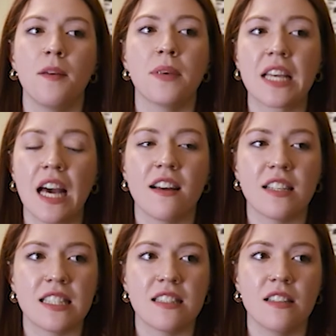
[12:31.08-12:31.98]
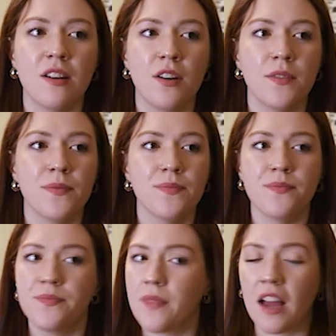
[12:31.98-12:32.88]
Because
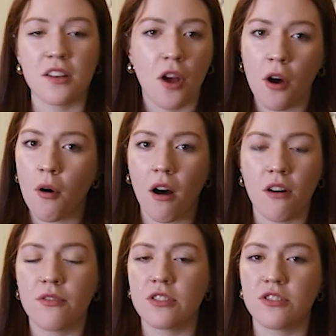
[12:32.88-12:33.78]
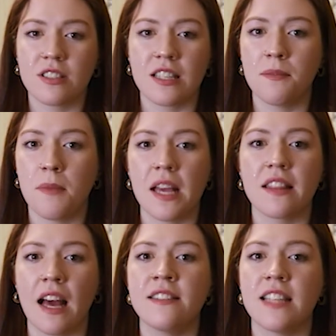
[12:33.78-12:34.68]
I know all of it's just going to make
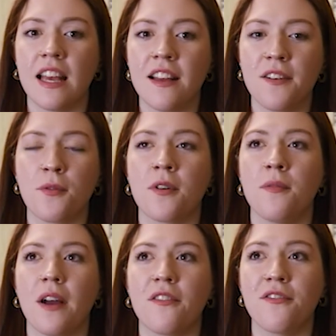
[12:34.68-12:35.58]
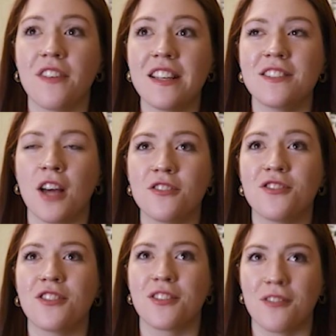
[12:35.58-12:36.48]
that day where my feet
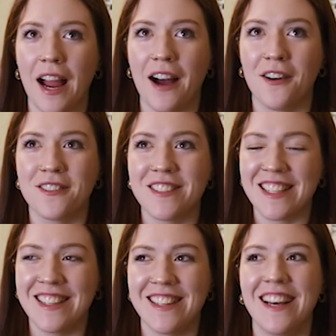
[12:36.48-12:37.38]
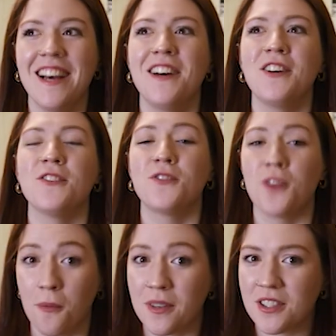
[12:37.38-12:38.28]
touch the ground
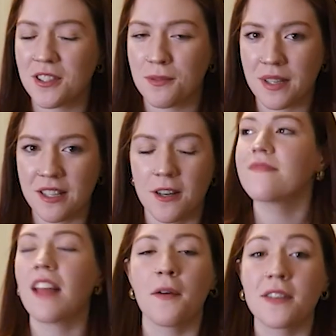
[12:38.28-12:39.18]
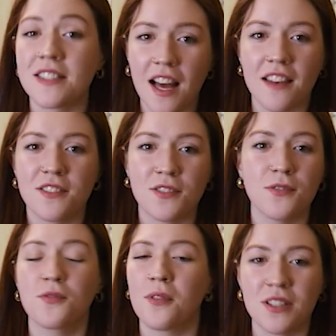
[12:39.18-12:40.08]
so much sweeter. I'm excited to
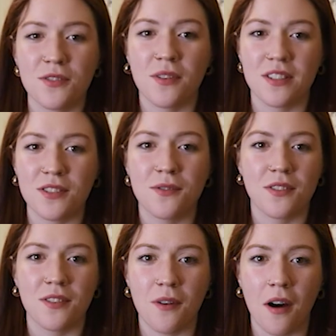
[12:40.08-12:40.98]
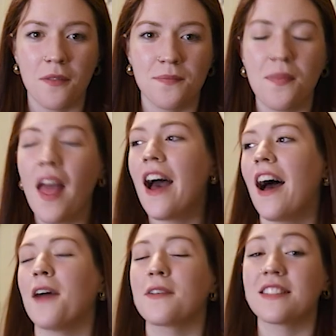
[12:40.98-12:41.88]
do 2022 with you all.
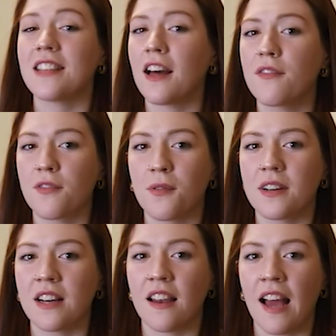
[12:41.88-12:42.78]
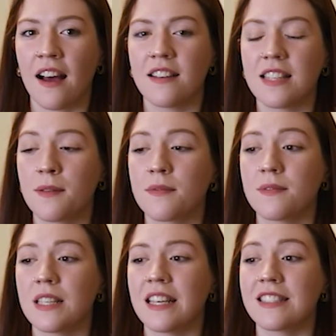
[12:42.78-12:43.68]
I'm excited for what God has. I'm
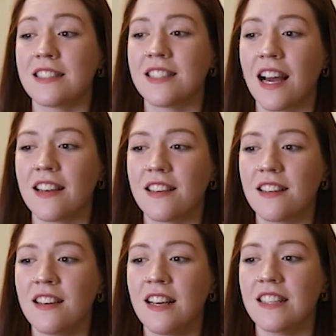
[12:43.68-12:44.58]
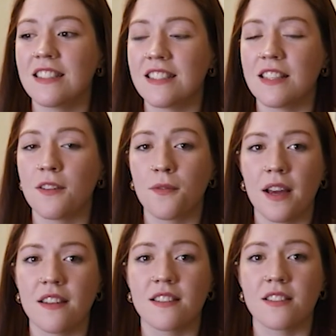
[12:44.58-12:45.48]
excited to see the
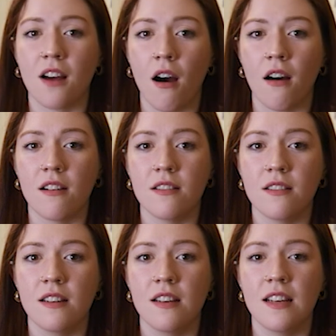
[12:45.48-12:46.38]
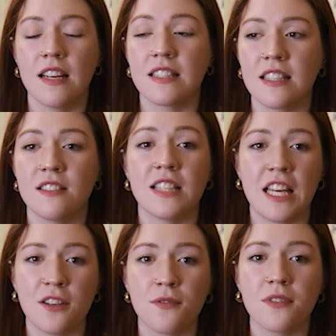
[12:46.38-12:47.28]
way this call is
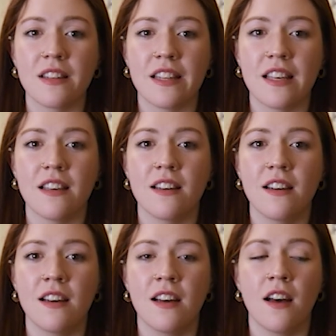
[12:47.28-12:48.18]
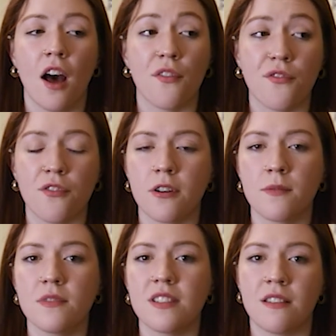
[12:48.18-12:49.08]
continually
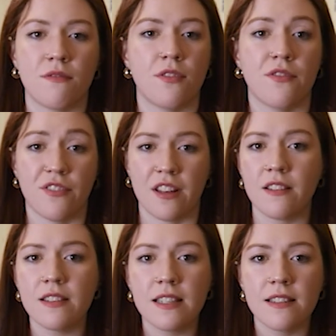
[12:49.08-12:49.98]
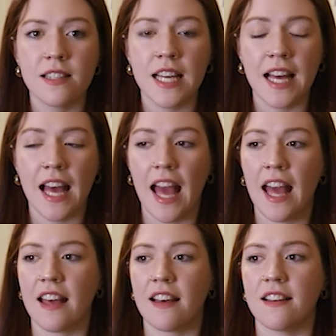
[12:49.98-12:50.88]
affirmed and fulfilled.
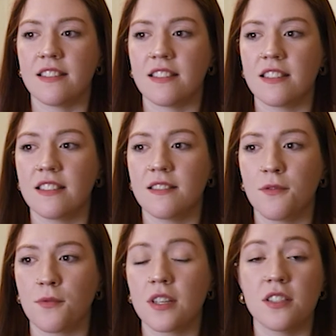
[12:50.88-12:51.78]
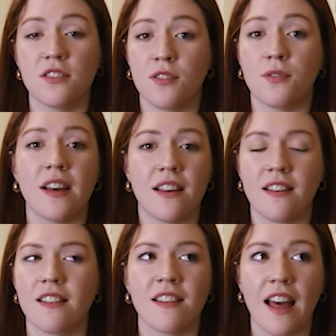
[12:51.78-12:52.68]
And we're going to do it.
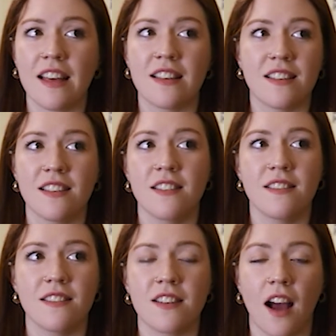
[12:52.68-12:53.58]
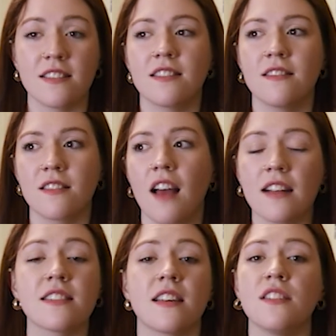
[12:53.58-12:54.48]
Like,
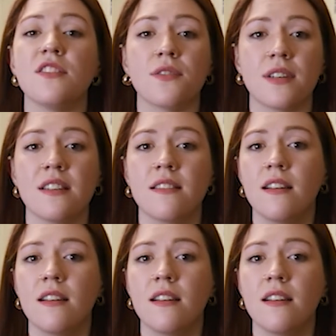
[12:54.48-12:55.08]
God's going to do it.